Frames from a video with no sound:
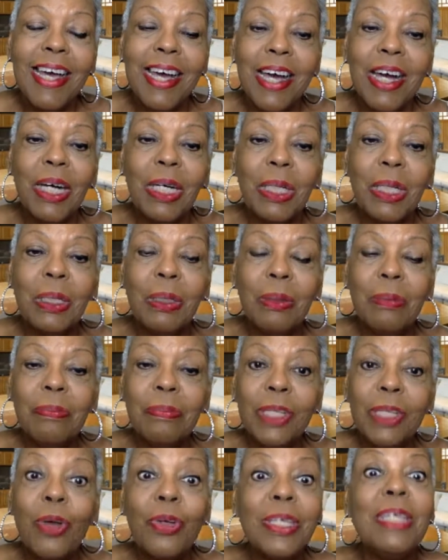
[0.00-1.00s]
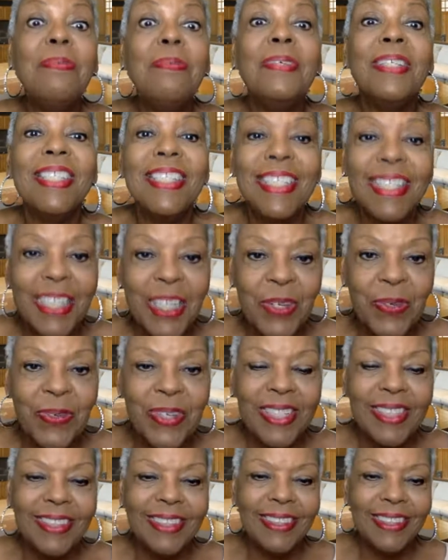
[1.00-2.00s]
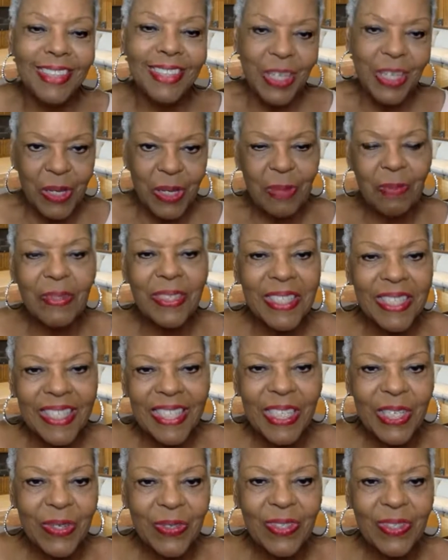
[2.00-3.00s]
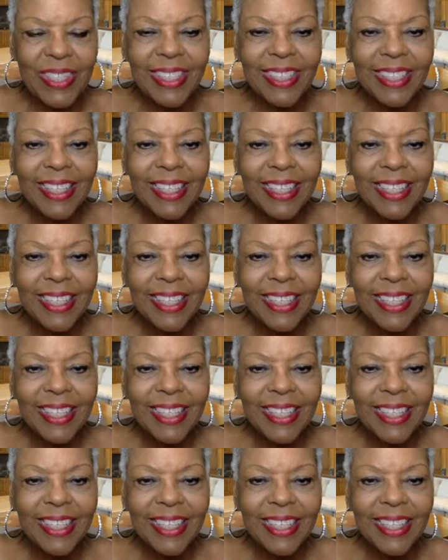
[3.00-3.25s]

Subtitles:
Don't keep it a secret. Don't keep it a secret.